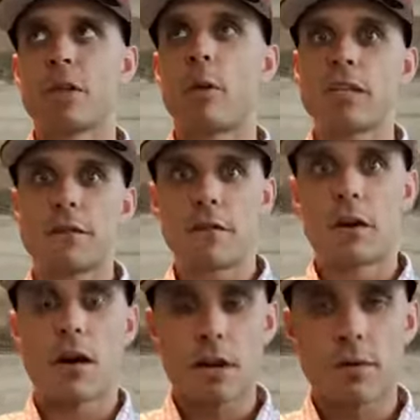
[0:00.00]
going to
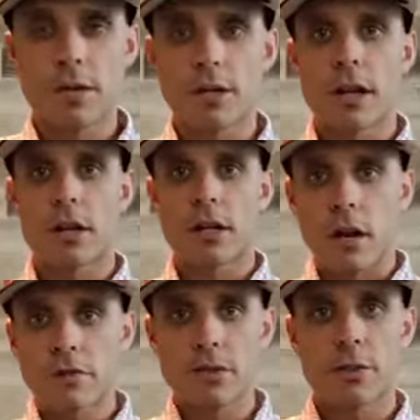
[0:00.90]
feel awkward,
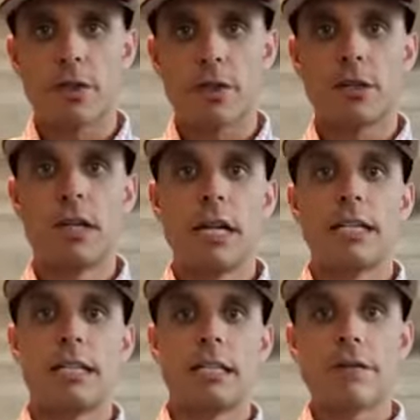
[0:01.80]
uncomfortable,
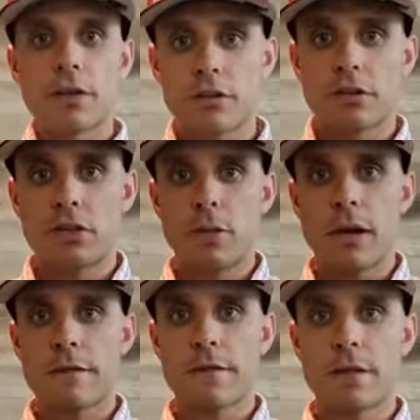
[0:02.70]
difficult to
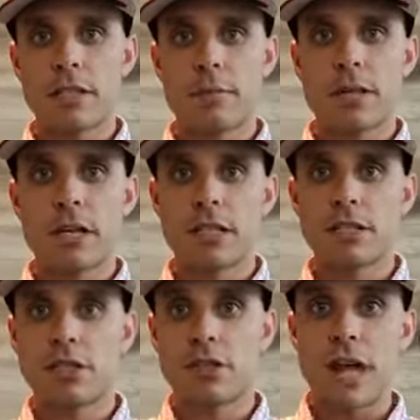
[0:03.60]
do at first,
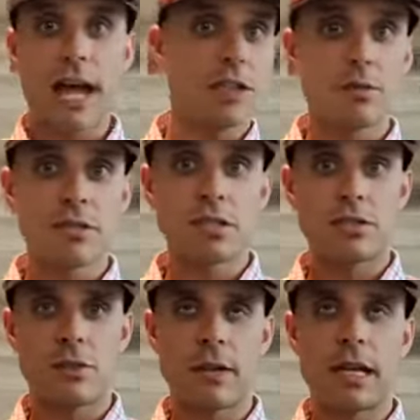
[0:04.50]
because you're not used to
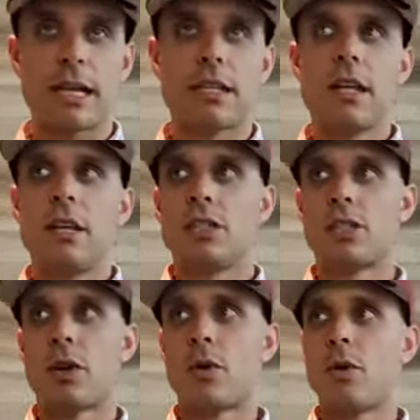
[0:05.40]
doing it.
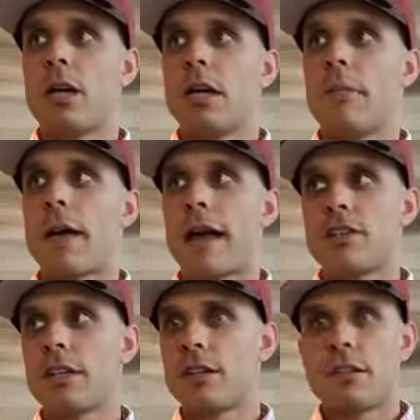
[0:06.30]
So
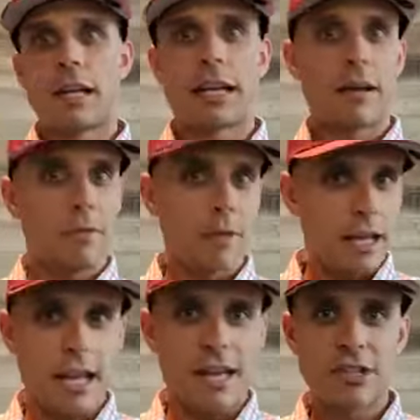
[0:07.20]
imagine, like,
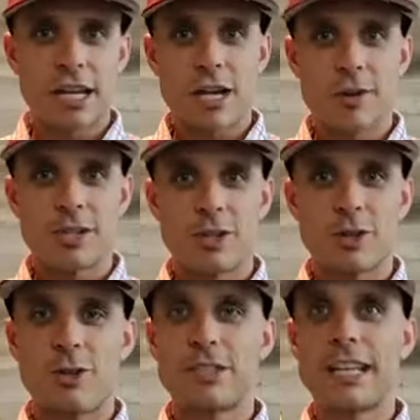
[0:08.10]
the analogy I always
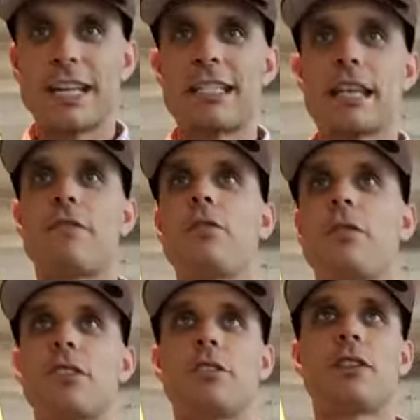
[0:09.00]
use is if
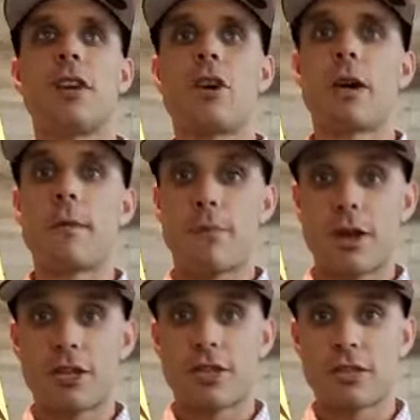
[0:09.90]
you were to go and
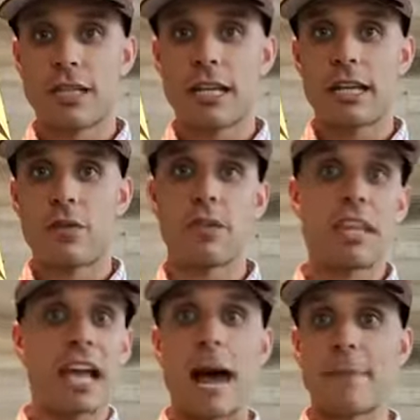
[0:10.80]
brush your teeth with
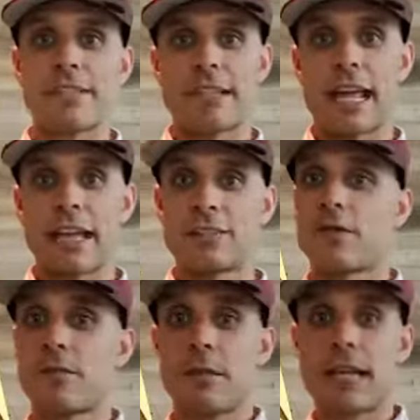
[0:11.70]
the opposite hand.
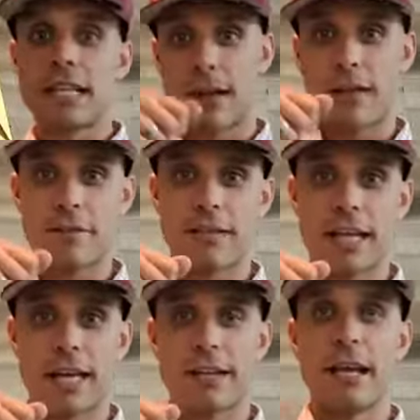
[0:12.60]
So for me, it's my left
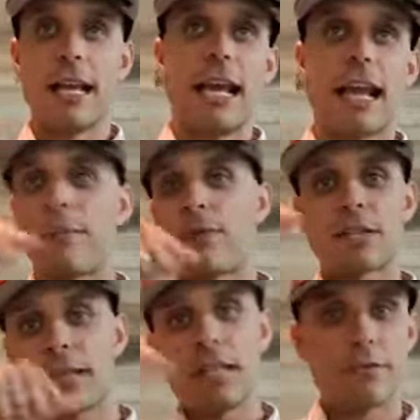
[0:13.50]
hand, and I
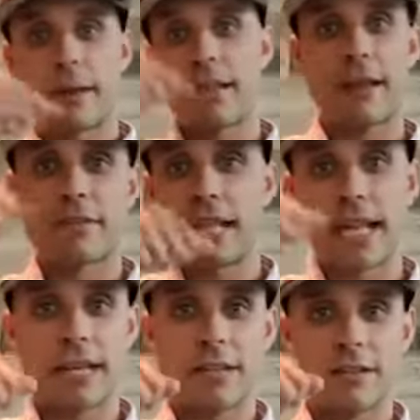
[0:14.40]
brush my teeth with my left
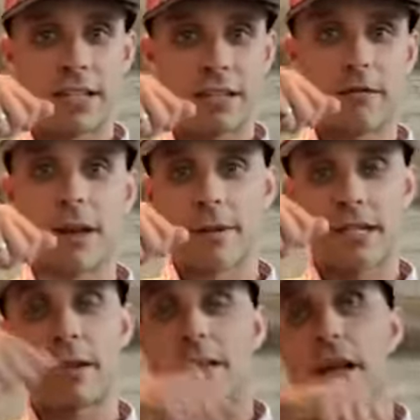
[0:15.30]
hand. It looks like my right,
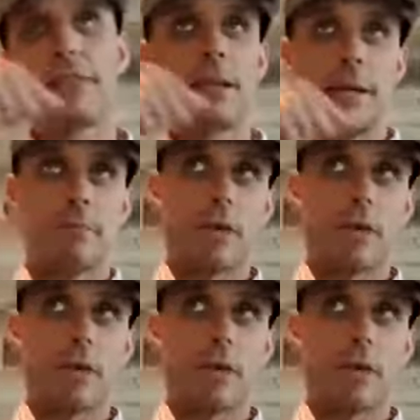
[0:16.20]
but it's my left.